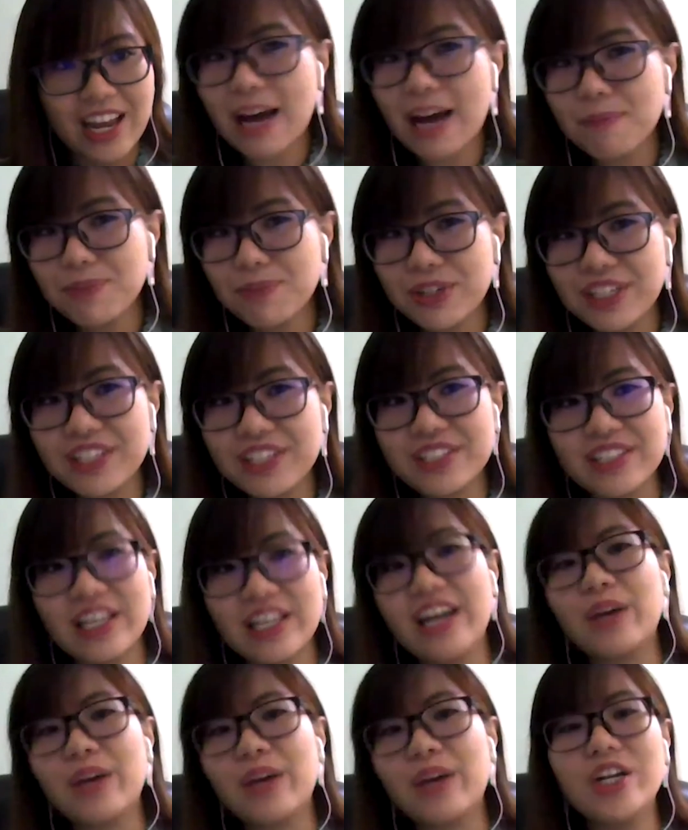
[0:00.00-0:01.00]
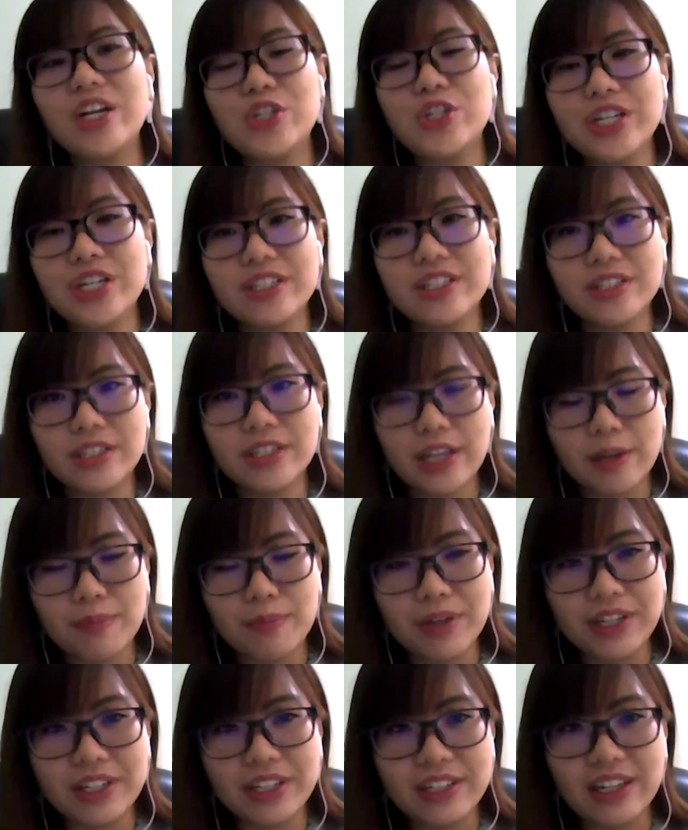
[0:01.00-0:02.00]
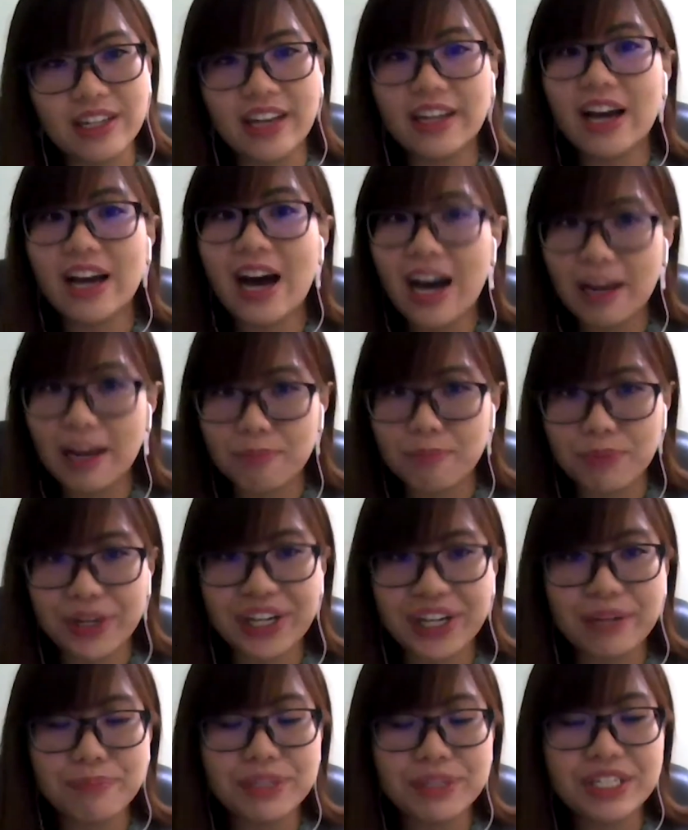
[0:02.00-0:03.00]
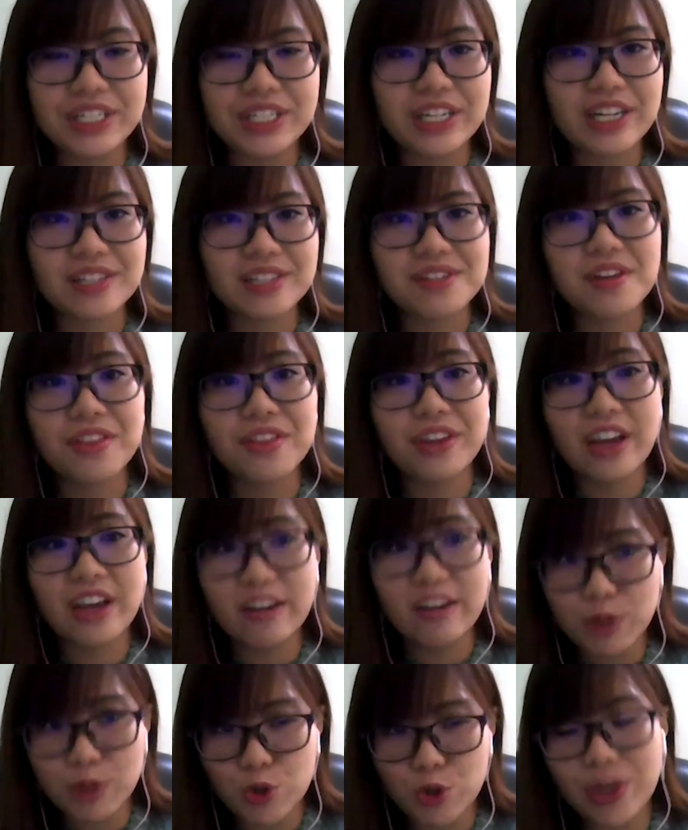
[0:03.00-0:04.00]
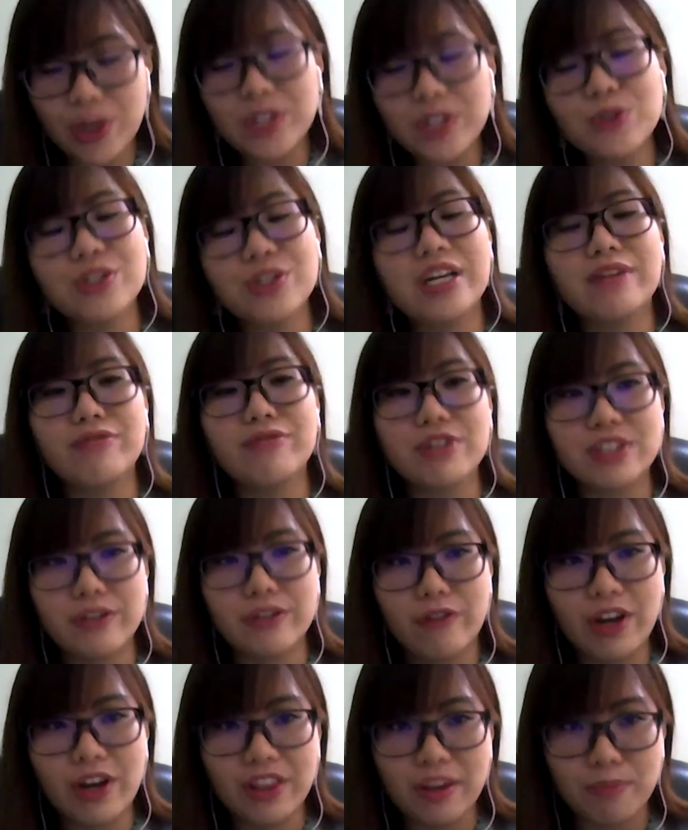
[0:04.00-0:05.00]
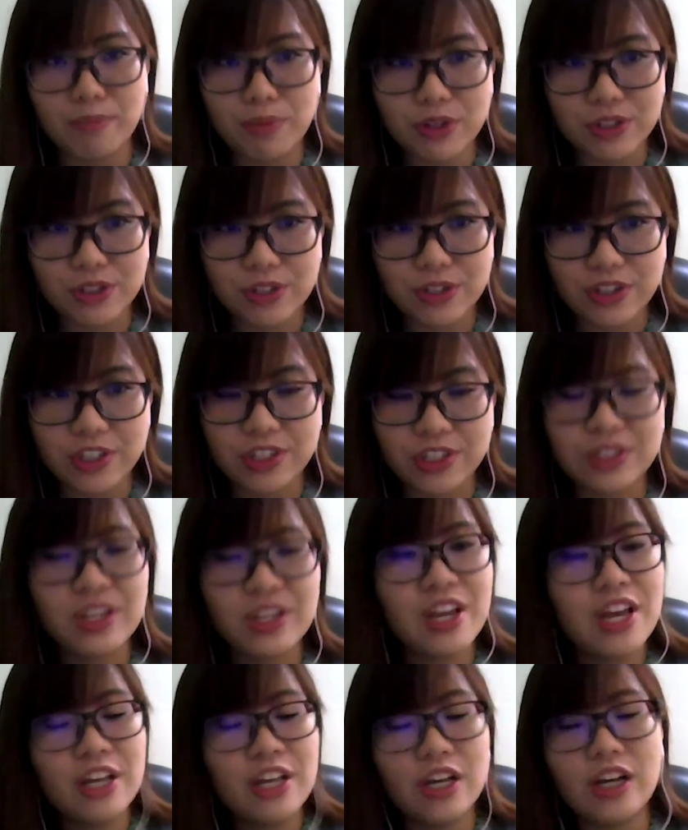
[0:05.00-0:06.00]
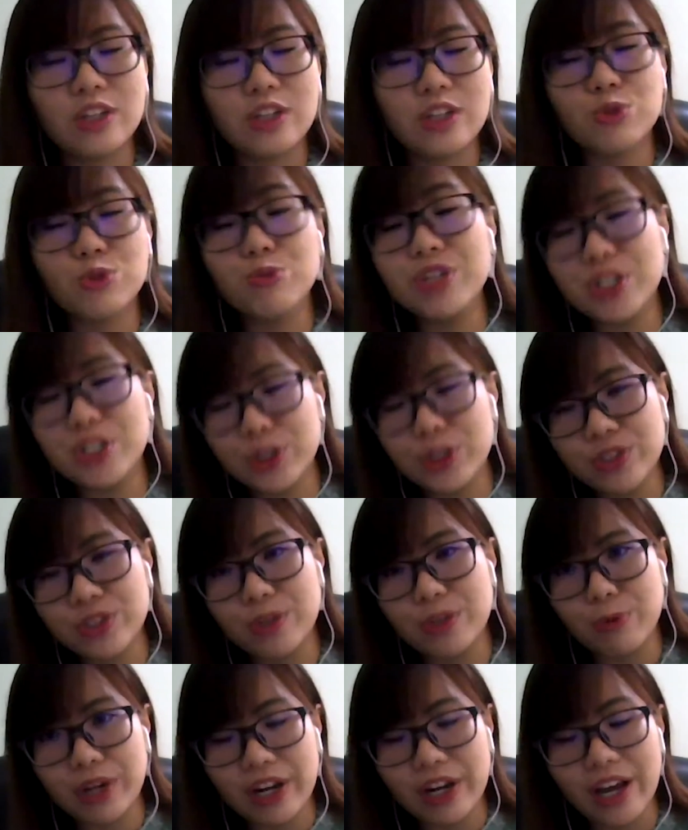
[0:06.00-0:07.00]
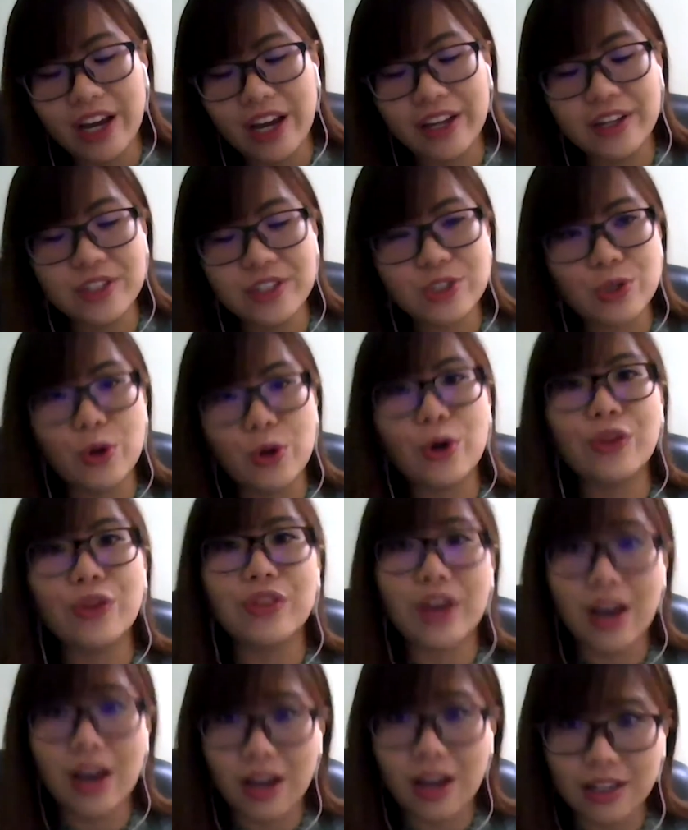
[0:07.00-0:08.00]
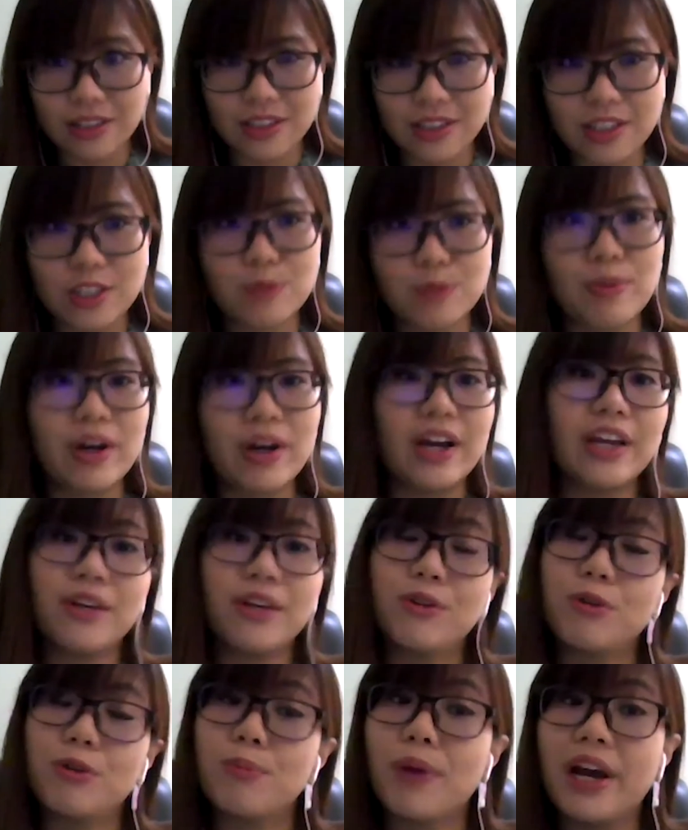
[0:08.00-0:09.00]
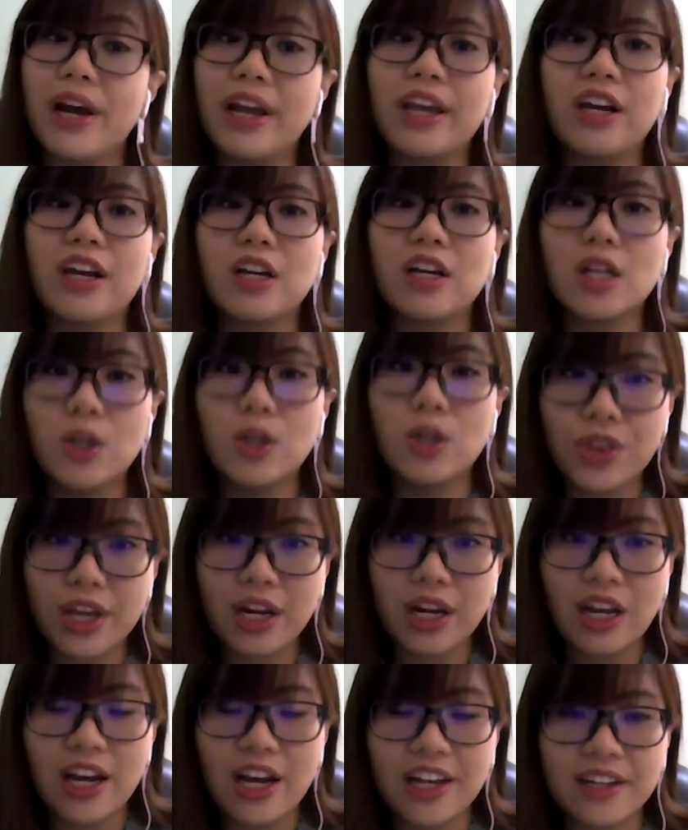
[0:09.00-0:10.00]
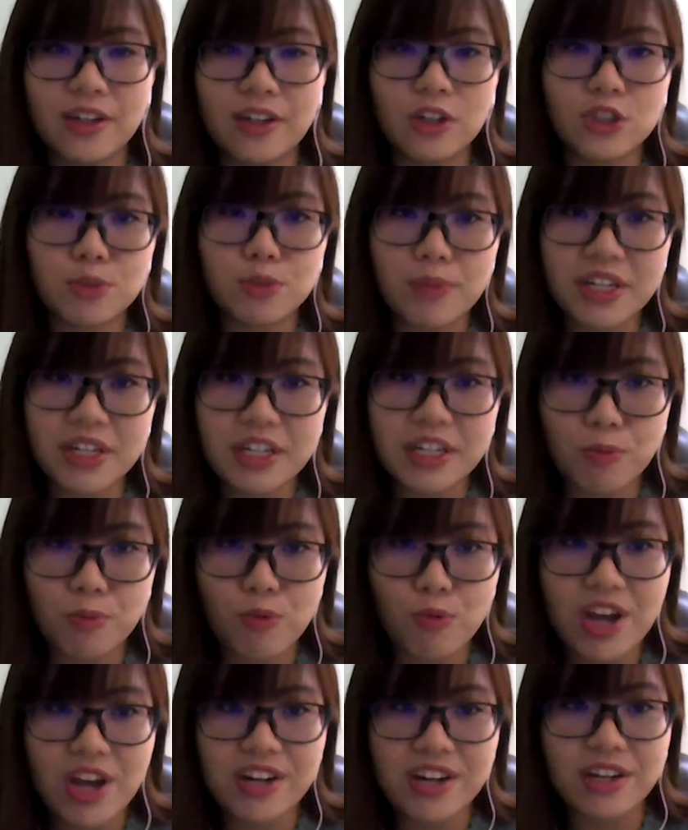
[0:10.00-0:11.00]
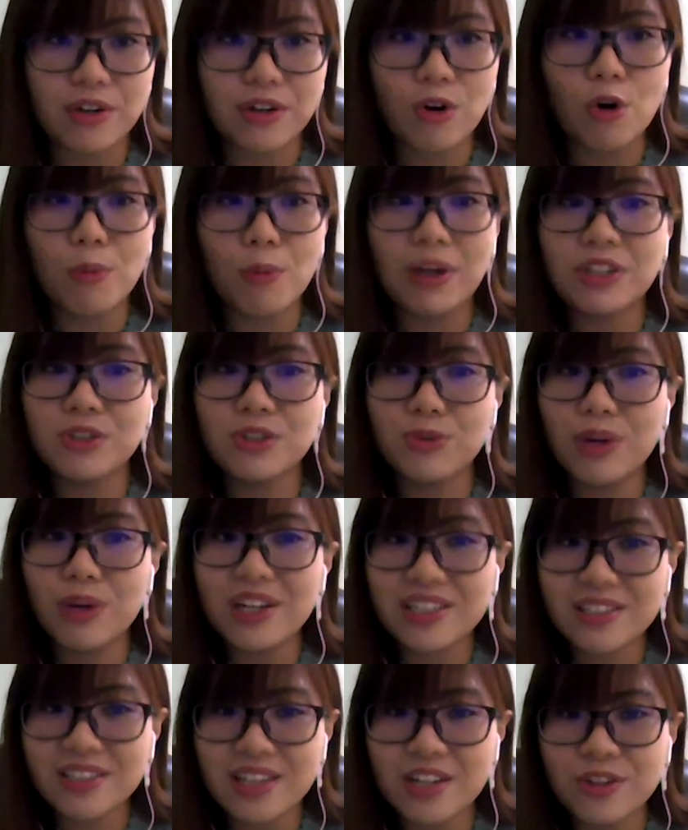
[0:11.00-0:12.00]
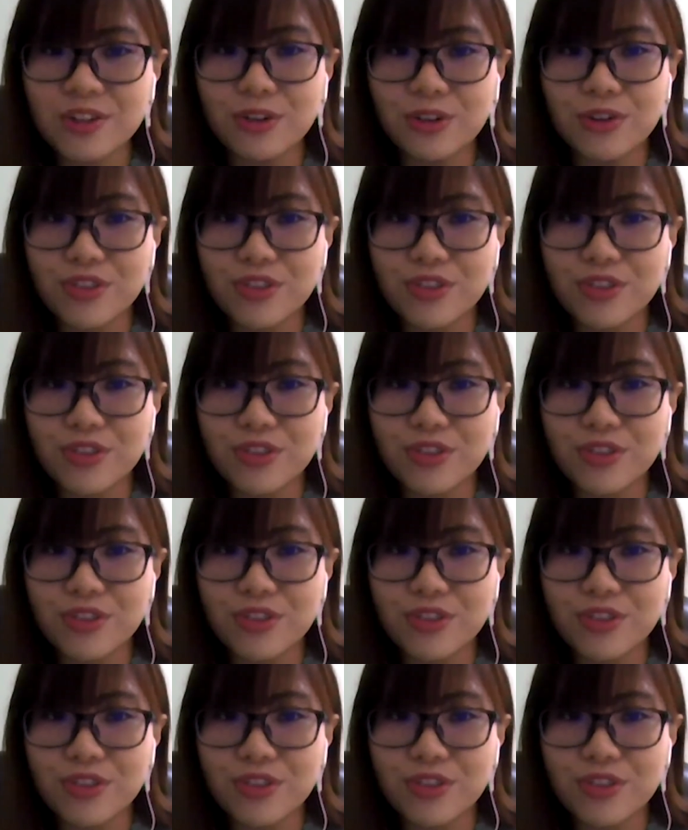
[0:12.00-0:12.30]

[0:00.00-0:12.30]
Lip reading: Companies like YG Entertainment, like HYBE behind BTS, they have been trying to diversify their business to reduce the reliance on their artists by, buying a clothing line, a cosmetic brand and all. But to what extent